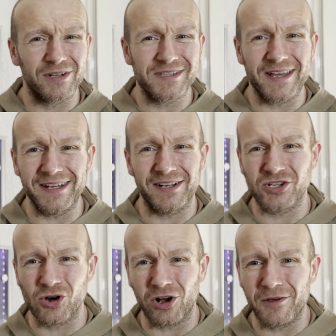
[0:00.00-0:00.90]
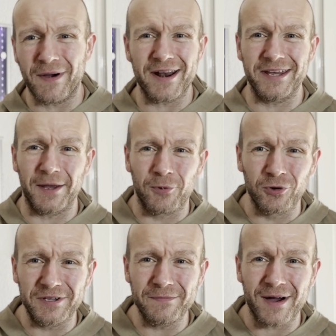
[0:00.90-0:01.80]
instead of eating a chocolate bar, I eat a
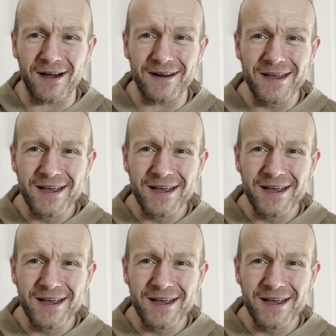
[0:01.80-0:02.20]
protein bar